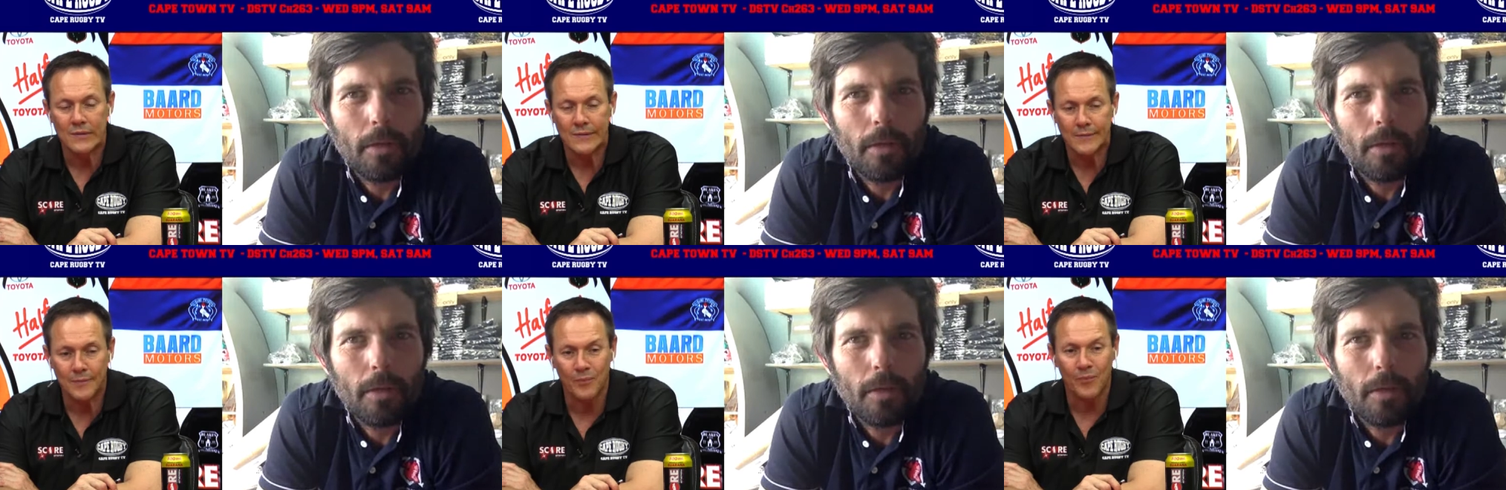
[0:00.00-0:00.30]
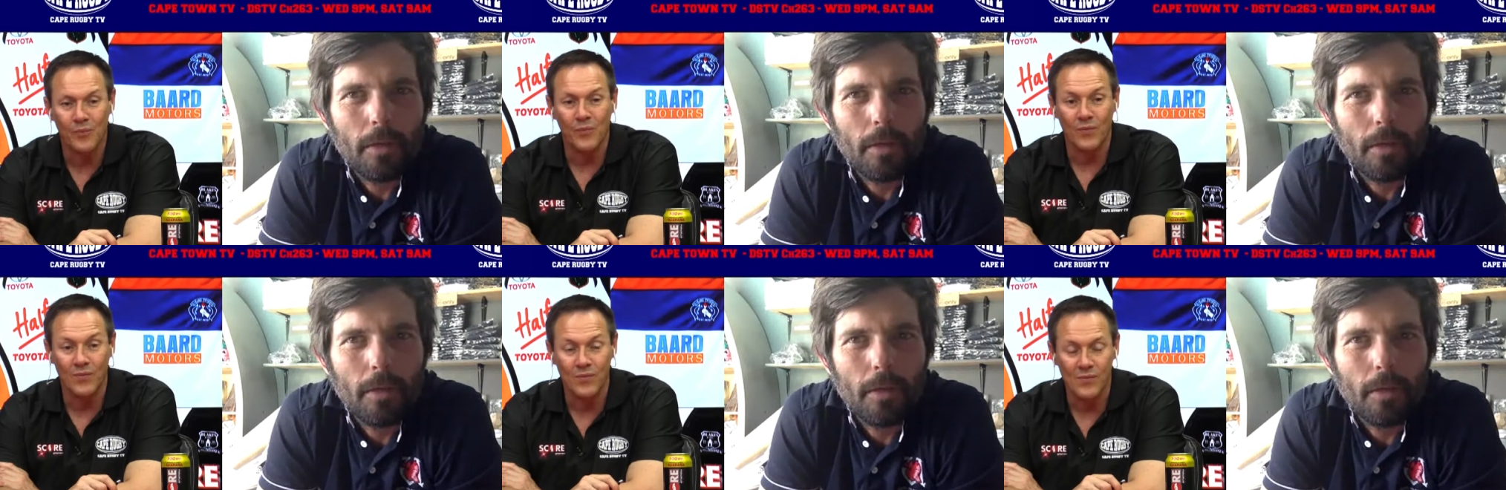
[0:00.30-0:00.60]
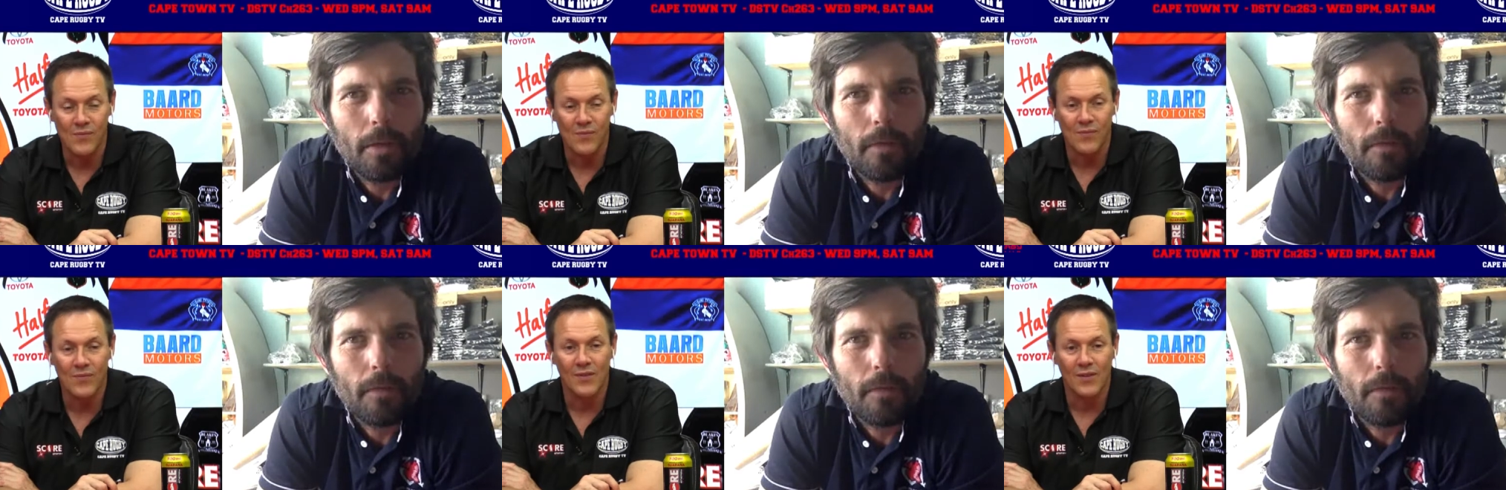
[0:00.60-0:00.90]
Speaker 1: felt a
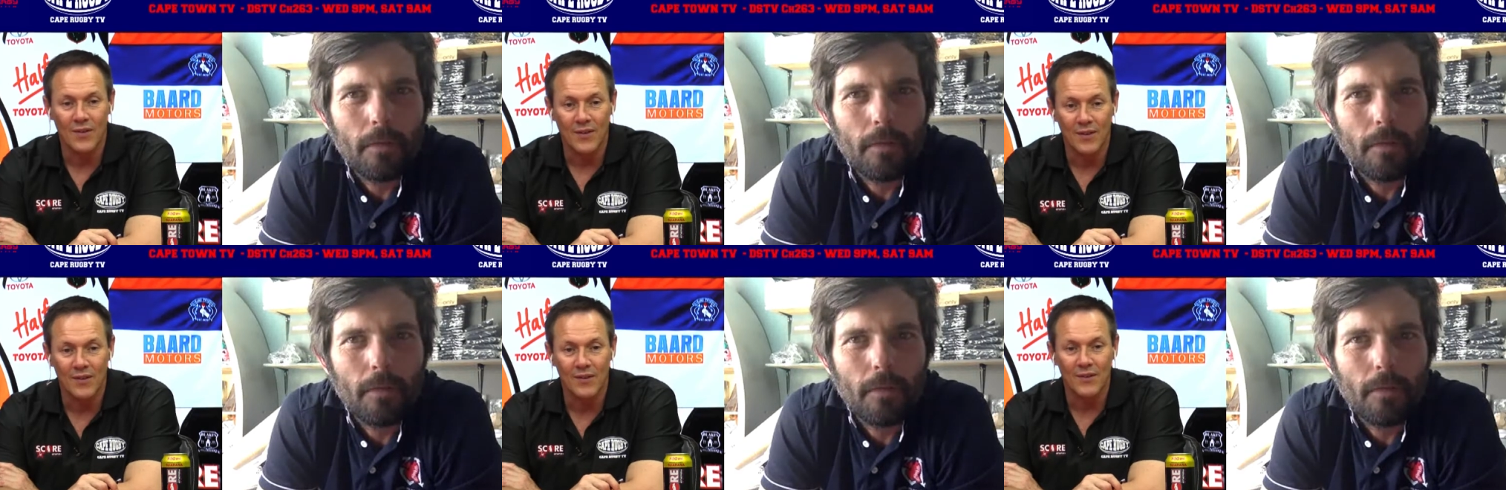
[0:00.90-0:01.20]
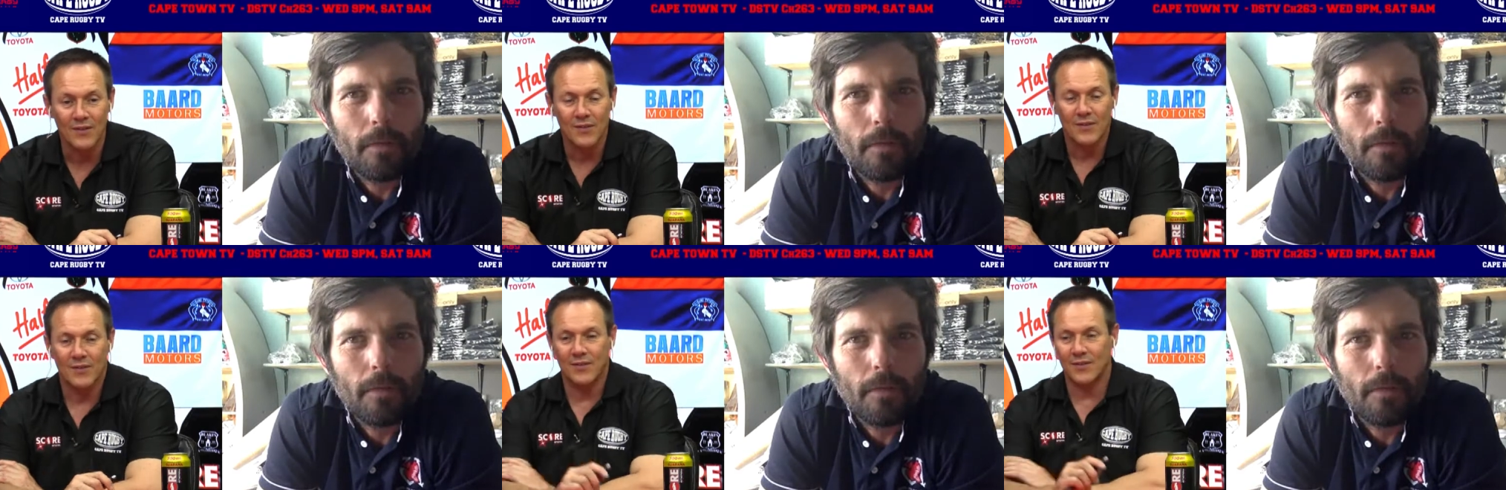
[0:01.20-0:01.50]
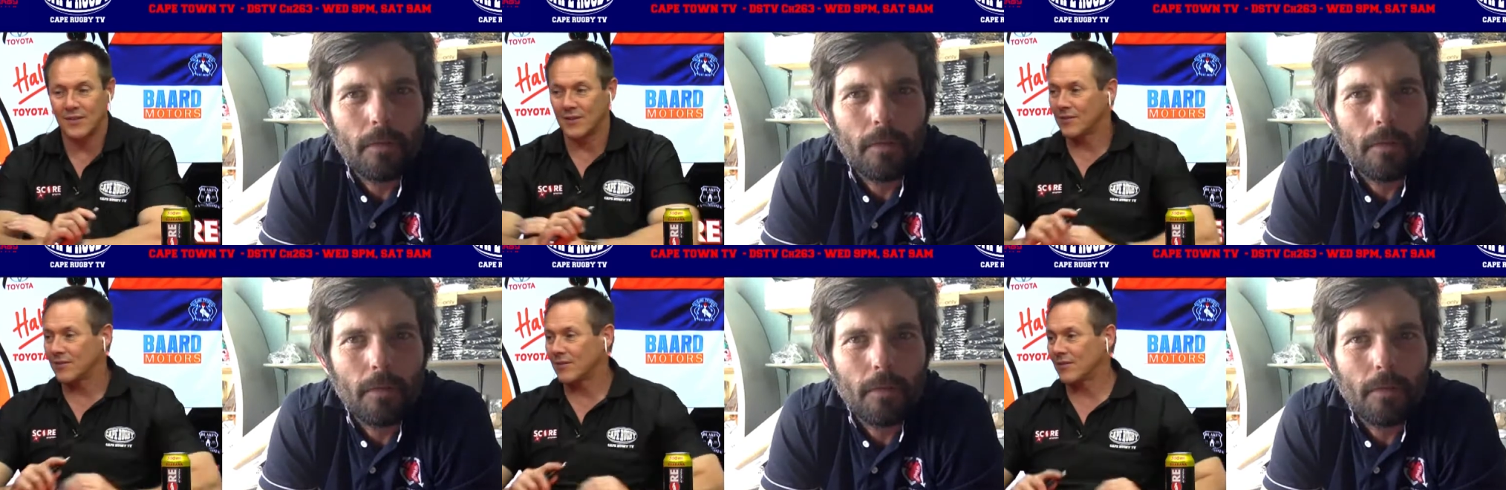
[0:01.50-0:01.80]
responsibility
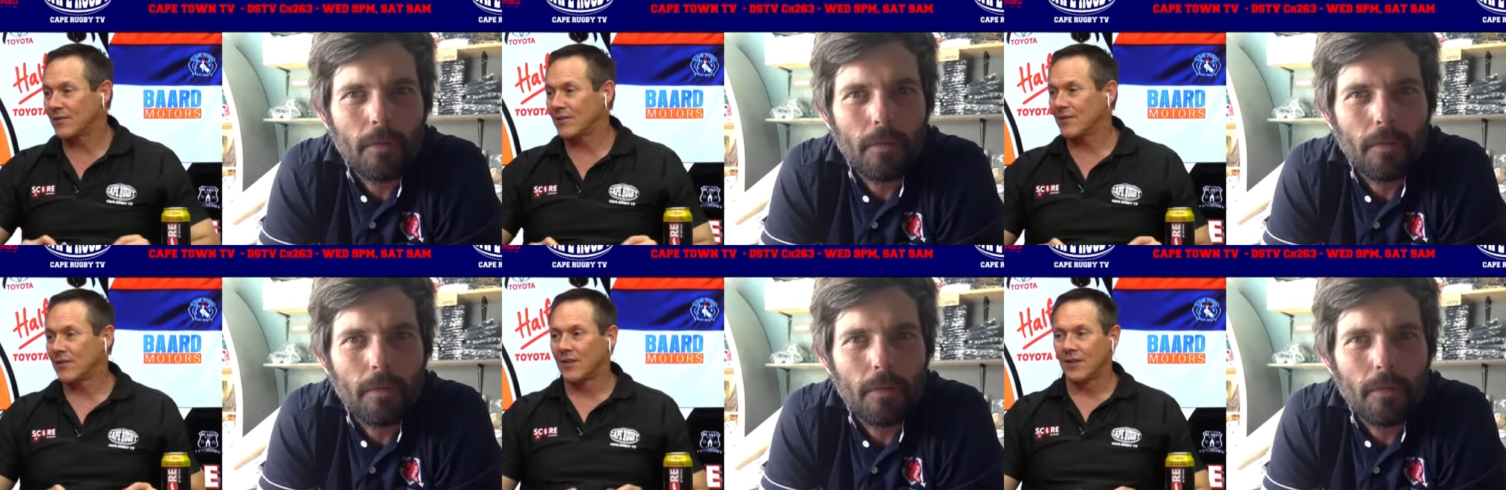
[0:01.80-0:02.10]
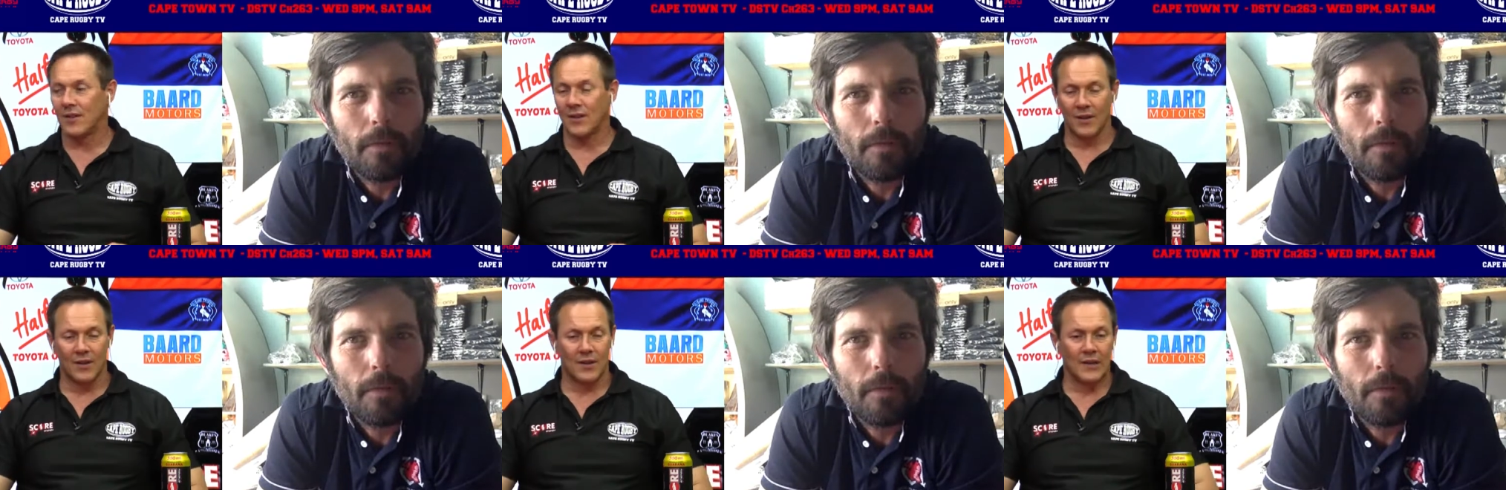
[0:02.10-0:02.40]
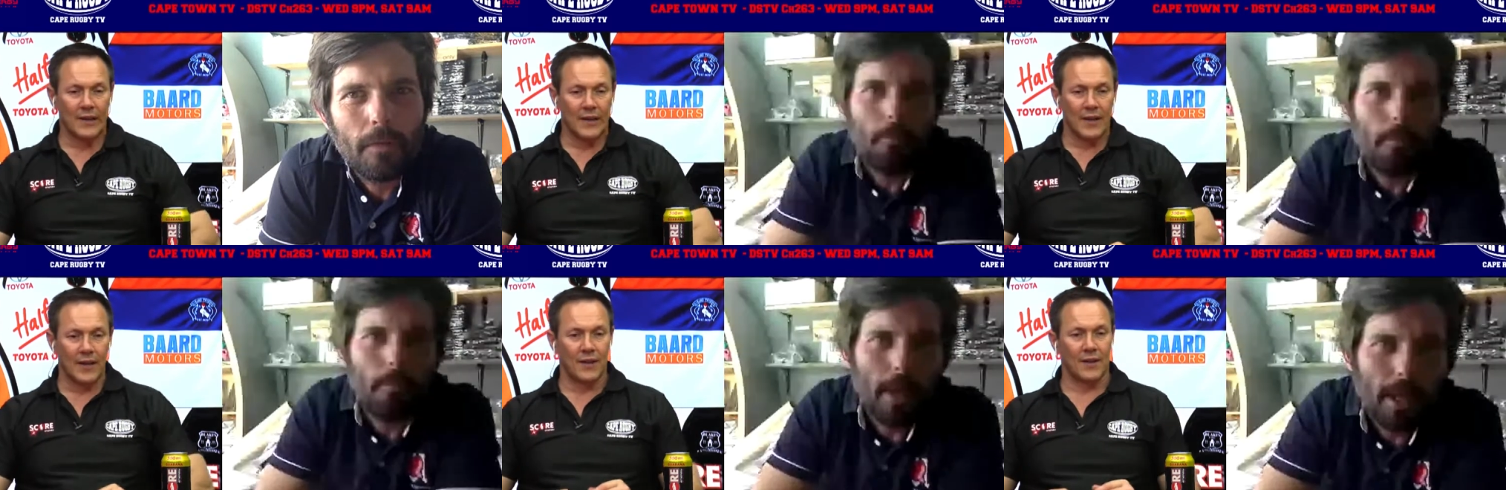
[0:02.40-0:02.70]
to the
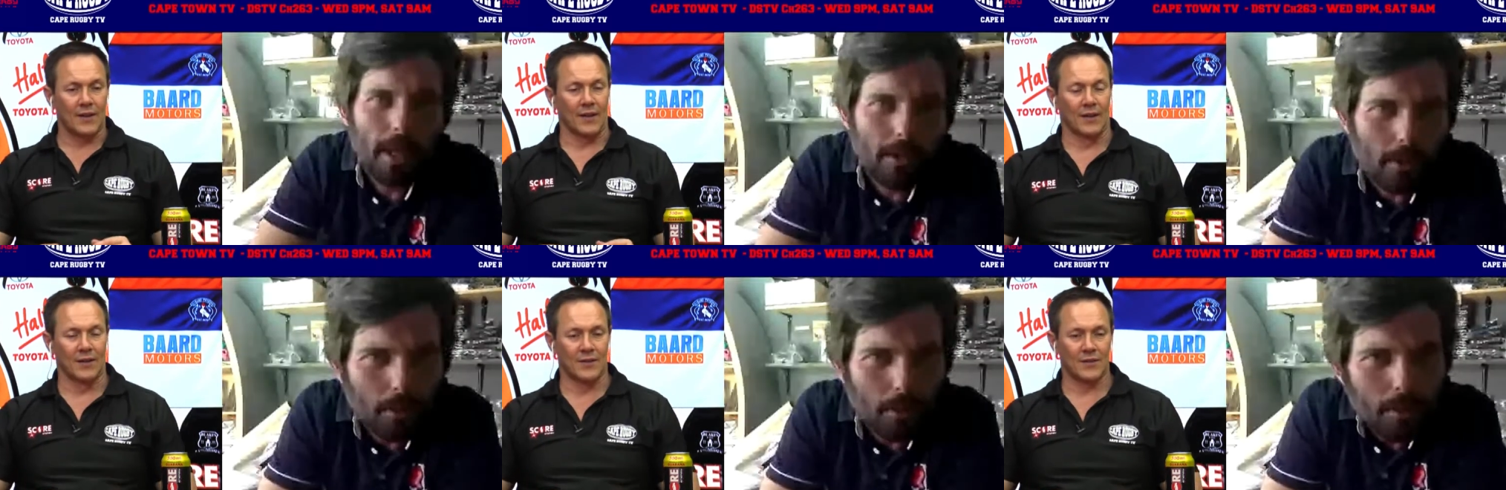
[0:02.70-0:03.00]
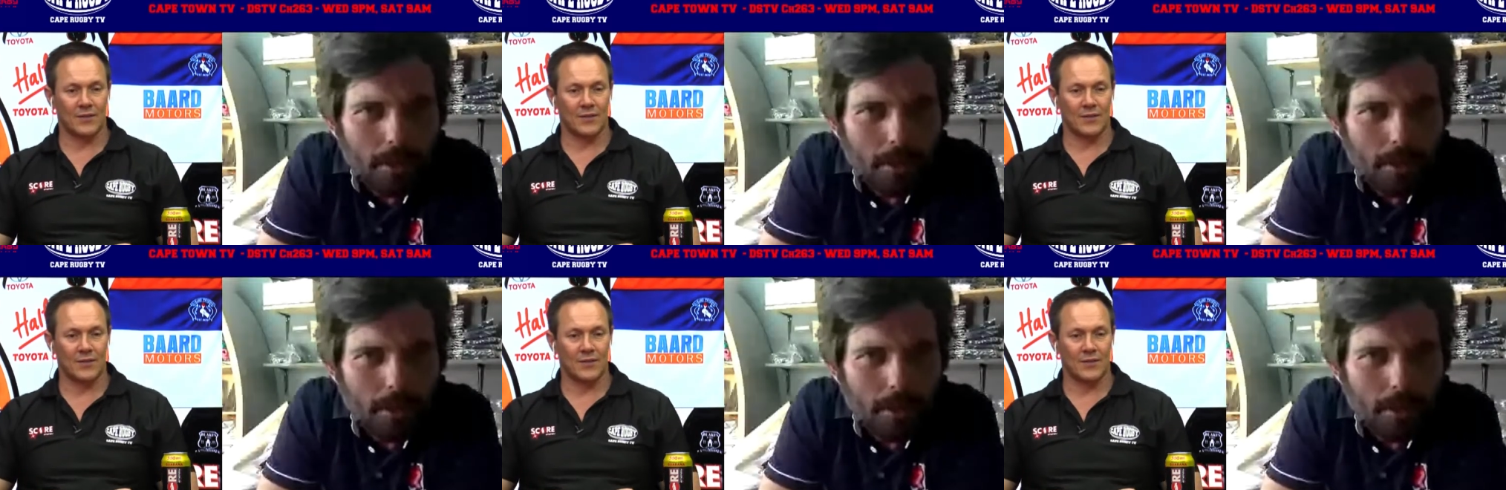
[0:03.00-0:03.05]
mental